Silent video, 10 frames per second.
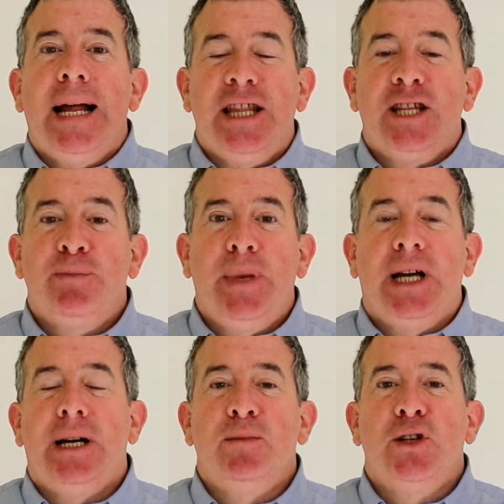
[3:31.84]
And this
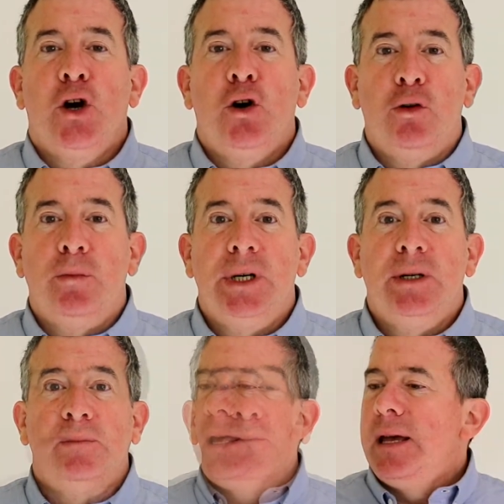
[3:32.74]
becomes home.
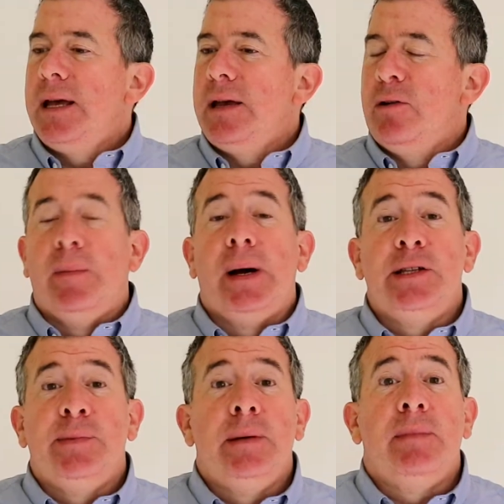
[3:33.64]
It
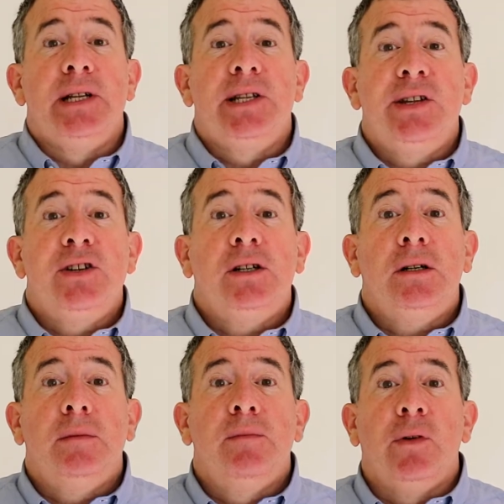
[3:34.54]
reminds me of my
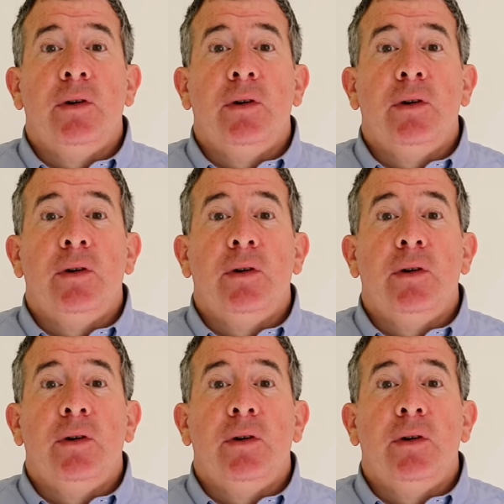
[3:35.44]
sister,